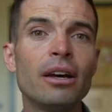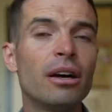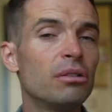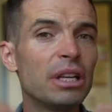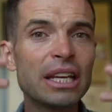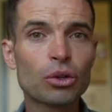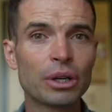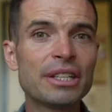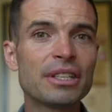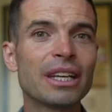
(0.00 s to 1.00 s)

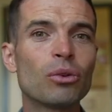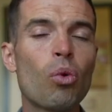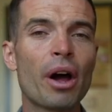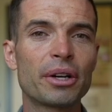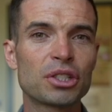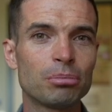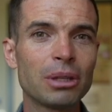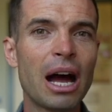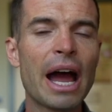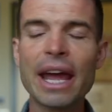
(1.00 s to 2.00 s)
increasing water
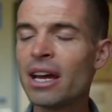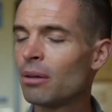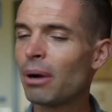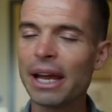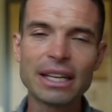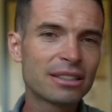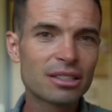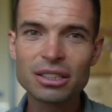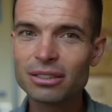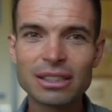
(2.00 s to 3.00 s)
supply by
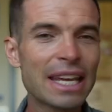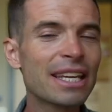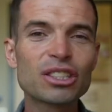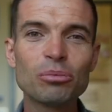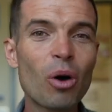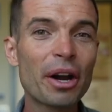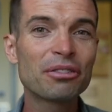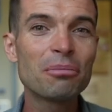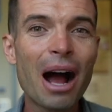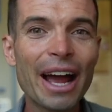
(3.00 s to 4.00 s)
taking some water
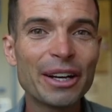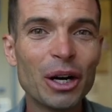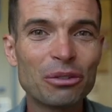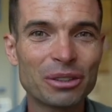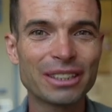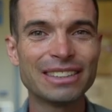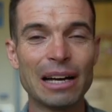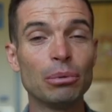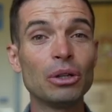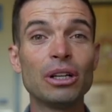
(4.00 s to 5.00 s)
from Idaho, for
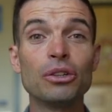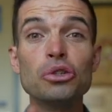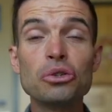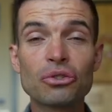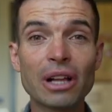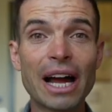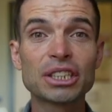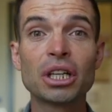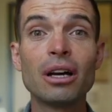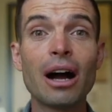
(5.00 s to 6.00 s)
example,
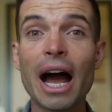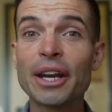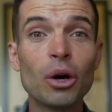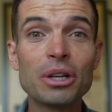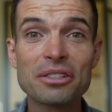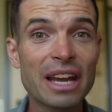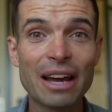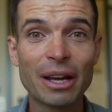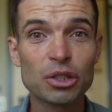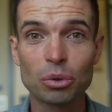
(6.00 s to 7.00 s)
newsflash, Idaho doesn't have
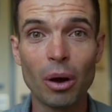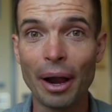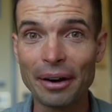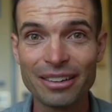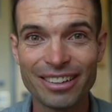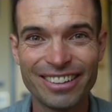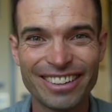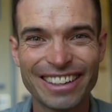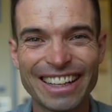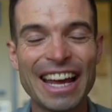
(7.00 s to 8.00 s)
extra water.
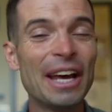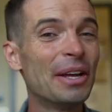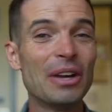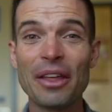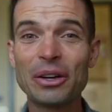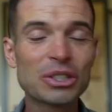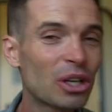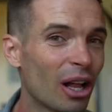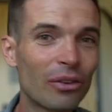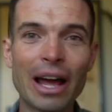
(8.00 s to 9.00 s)
Neither does
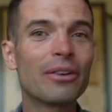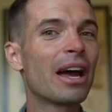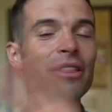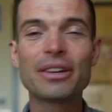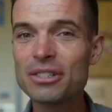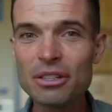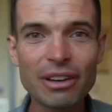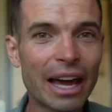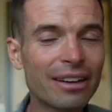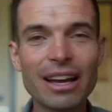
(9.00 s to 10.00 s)
Colorado, neither does
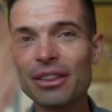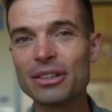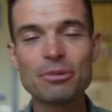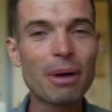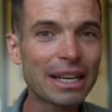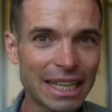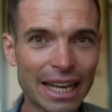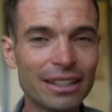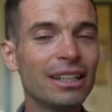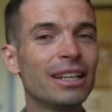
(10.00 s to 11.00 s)
Nevada, neither does
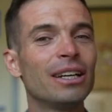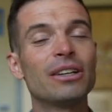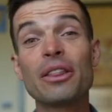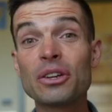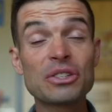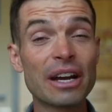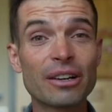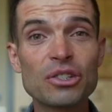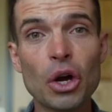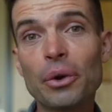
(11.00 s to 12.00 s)
Montana, neither does
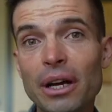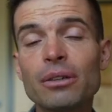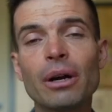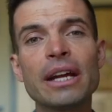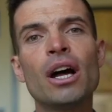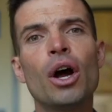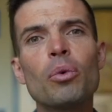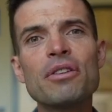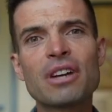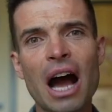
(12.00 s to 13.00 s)
Arizona, right?
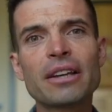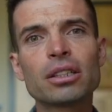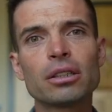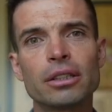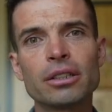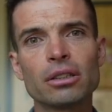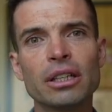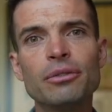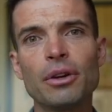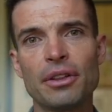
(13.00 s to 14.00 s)
We've got to learn to
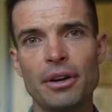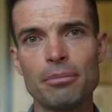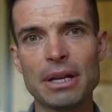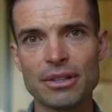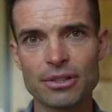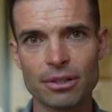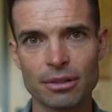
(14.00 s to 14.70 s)
live within our means.